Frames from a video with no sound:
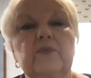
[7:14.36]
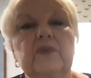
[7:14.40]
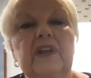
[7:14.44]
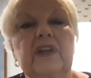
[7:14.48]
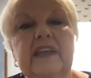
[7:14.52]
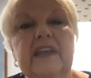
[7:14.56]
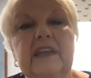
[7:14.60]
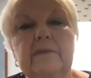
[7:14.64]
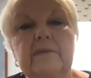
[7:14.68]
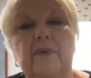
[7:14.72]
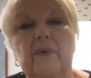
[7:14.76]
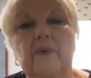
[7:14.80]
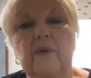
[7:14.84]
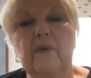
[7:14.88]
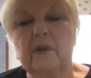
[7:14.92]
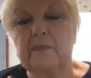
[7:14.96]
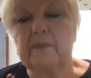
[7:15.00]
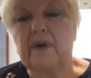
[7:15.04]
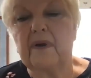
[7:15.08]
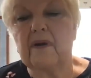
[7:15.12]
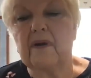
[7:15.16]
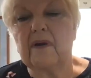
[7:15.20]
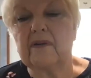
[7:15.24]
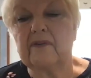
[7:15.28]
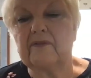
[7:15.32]
really
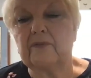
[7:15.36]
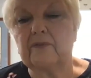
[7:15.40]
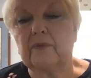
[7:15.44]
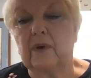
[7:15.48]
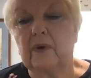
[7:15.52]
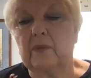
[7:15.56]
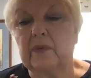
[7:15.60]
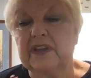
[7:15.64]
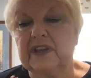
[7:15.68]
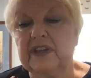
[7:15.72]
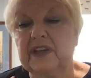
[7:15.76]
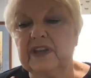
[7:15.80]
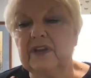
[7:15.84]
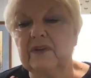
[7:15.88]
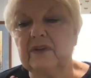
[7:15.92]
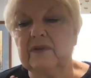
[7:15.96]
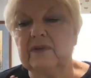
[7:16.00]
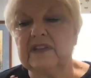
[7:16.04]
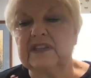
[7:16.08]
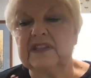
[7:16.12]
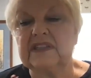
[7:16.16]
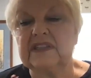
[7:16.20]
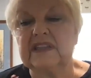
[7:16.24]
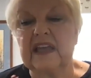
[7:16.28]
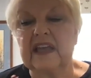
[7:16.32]
important part of what we do,
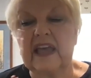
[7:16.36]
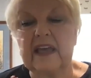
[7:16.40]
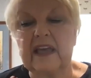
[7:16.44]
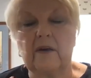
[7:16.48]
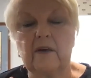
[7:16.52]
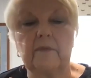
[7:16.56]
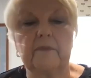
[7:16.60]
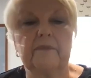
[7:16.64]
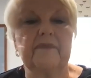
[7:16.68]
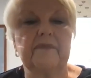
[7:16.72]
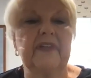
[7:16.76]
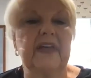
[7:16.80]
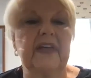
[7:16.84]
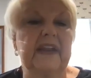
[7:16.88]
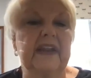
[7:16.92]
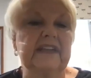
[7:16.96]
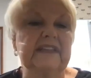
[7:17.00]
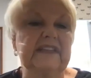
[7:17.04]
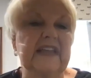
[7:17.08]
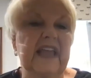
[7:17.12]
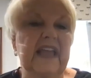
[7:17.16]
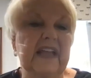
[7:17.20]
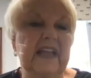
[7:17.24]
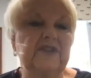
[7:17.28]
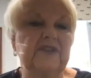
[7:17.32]
is to help that
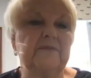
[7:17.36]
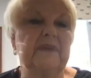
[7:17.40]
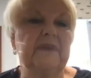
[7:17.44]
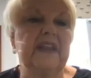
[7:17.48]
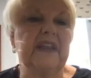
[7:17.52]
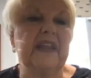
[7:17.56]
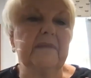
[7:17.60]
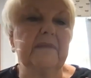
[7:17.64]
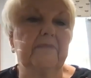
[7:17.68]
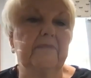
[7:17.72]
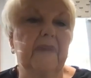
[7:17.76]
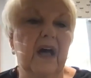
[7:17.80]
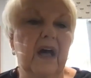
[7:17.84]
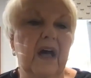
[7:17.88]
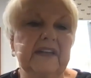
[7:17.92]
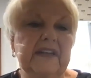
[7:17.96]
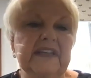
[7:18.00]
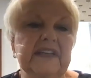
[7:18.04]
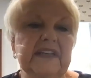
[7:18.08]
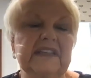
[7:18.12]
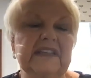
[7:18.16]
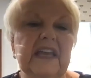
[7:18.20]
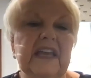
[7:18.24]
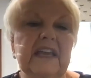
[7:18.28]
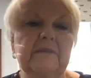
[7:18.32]
attachment and
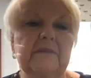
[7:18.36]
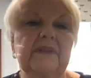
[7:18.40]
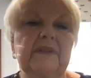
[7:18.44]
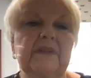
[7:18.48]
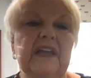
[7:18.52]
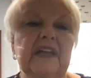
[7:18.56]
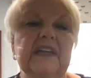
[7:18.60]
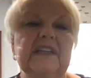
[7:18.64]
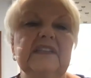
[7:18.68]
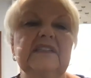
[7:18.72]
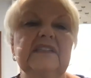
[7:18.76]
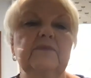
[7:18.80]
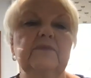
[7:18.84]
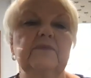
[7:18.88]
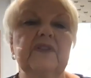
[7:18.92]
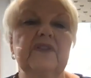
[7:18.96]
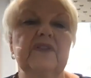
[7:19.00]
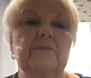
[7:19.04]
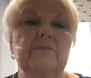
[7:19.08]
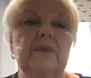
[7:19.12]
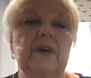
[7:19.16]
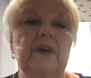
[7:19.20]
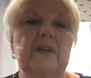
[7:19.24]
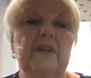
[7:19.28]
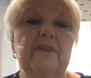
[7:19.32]
bonding take place with
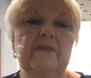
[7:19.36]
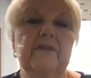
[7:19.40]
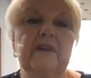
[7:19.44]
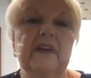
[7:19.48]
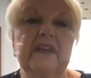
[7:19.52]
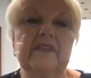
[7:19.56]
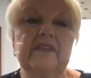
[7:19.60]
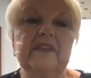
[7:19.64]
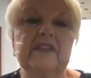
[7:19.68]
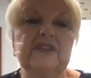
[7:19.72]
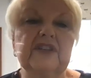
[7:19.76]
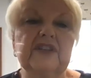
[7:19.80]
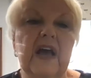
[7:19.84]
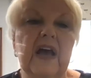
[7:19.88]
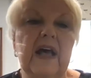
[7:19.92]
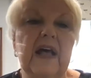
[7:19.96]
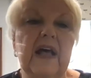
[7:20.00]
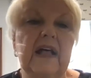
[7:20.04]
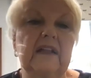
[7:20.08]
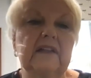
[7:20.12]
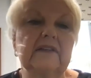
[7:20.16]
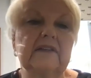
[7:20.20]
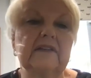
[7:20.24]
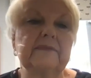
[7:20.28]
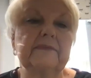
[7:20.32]
the mother and the
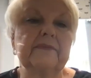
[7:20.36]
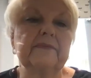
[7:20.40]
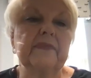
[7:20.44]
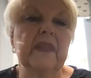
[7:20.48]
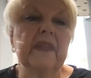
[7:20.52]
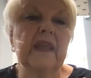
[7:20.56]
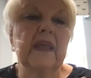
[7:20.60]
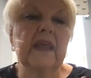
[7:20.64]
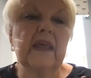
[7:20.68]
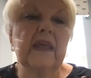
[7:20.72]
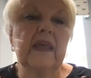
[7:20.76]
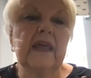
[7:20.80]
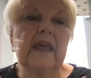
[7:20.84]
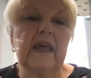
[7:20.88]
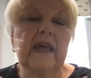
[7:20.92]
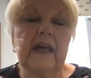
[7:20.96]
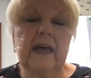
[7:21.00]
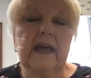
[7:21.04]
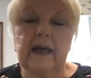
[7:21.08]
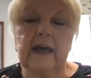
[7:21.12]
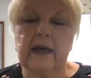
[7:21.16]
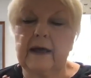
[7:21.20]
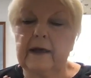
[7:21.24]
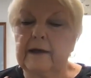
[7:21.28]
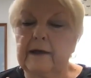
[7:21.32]
child.
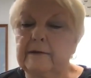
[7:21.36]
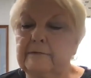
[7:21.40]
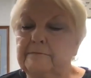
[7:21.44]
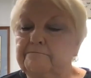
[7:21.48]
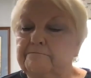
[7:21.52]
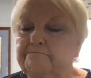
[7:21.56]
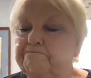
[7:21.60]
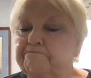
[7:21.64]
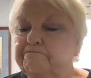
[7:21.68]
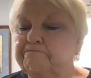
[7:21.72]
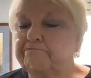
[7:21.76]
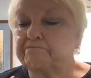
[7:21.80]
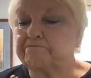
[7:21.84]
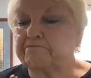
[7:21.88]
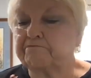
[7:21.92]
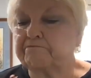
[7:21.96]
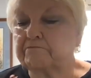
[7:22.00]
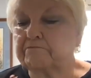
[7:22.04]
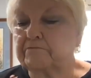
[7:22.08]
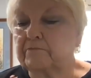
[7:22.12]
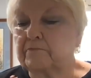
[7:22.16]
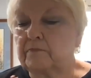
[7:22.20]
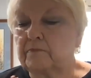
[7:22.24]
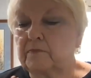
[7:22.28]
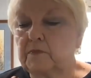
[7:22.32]
Our
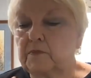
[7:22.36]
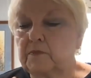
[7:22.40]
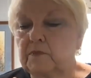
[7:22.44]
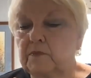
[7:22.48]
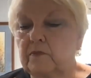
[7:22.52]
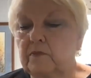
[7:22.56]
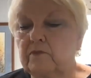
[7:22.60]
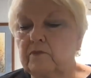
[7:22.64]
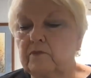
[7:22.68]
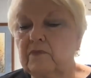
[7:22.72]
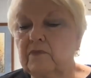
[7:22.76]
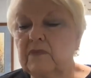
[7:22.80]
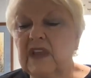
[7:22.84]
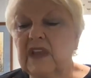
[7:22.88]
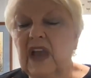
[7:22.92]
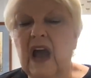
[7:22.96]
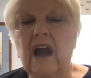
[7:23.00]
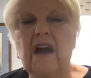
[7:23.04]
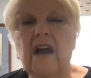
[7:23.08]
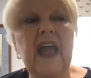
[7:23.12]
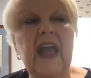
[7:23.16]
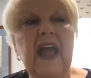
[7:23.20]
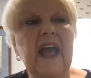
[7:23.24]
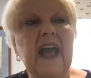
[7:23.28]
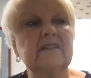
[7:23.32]

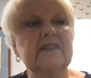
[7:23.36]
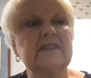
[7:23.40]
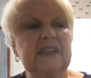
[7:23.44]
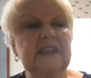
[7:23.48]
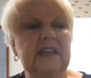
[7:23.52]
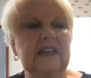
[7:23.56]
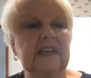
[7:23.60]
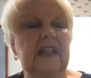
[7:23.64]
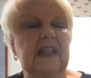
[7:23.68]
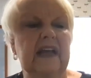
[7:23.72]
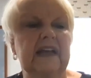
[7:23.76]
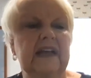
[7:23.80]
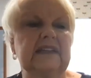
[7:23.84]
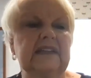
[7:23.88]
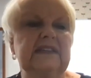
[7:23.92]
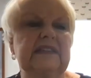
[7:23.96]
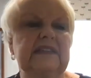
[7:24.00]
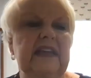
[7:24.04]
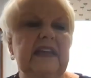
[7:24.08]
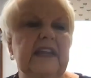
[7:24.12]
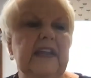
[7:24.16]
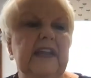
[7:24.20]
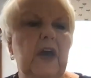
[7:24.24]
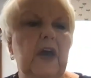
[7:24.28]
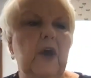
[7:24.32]
housing, like I
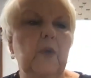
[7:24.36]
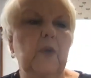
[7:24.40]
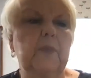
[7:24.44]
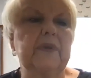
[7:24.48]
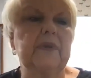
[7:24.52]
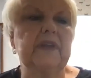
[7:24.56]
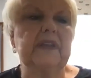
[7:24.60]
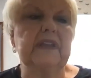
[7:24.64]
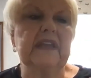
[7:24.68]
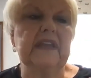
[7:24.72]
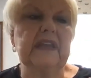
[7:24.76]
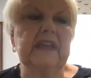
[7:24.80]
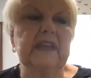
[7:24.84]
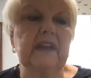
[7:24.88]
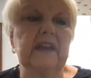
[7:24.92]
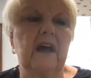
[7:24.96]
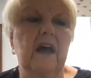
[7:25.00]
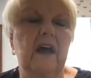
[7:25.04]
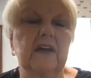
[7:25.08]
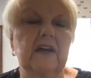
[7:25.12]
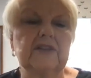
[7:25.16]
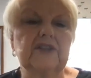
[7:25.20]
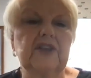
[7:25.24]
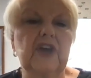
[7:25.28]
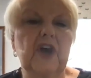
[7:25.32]
said, opened in
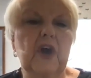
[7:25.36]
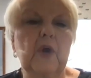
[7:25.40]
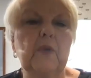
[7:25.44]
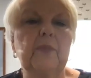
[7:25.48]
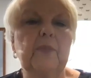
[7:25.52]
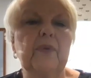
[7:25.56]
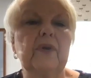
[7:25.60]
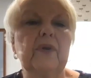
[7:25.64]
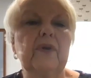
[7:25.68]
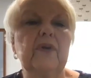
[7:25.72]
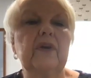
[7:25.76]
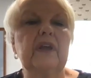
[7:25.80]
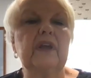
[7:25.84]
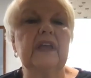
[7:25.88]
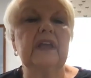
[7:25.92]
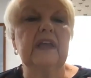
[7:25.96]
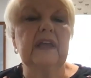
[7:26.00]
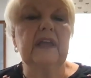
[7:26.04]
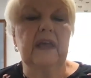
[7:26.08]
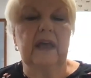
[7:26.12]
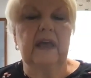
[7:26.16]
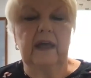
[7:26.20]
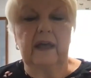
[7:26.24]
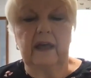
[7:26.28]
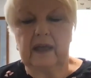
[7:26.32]
October.
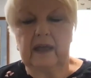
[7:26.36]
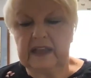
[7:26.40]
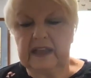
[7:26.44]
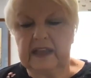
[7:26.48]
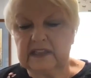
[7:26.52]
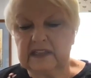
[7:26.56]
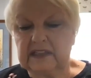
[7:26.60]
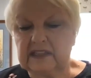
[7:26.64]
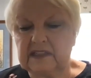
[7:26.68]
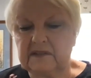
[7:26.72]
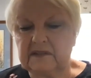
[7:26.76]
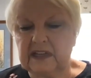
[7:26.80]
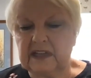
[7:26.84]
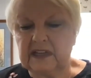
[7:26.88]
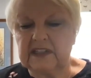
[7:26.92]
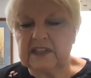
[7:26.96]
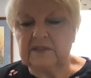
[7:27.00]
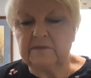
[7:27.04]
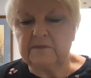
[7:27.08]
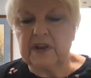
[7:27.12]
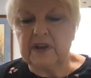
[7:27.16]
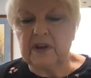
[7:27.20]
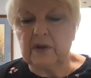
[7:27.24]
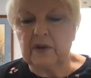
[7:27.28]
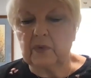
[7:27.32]

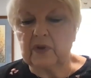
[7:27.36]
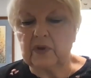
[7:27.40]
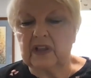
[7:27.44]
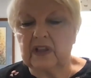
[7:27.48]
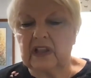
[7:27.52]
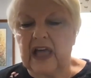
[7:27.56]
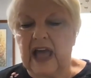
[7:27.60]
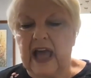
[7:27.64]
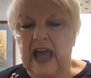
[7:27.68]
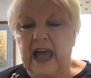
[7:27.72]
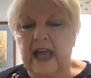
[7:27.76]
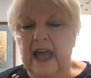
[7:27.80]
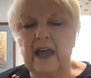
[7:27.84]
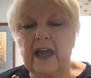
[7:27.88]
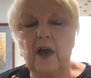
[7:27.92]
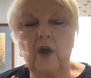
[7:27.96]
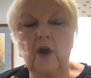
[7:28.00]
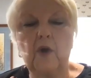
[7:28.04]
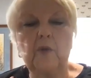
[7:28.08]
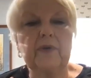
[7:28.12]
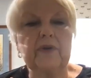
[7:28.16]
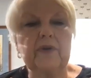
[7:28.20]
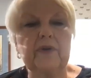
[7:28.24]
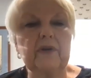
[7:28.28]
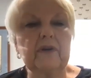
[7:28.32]
It's been a real eye
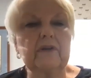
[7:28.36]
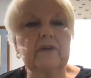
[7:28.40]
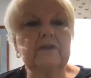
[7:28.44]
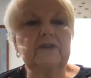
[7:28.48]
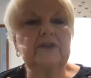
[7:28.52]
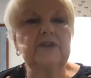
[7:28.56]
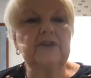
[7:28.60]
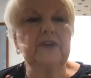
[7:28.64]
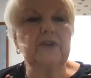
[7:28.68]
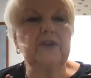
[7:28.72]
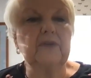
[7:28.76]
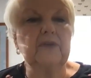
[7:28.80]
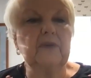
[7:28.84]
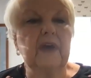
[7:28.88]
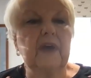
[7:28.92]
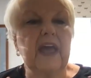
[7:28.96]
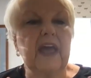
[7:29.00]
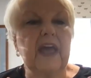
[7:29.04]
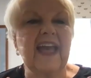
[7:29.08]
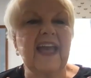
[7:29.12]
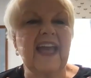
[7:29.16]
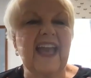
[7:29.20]
opener to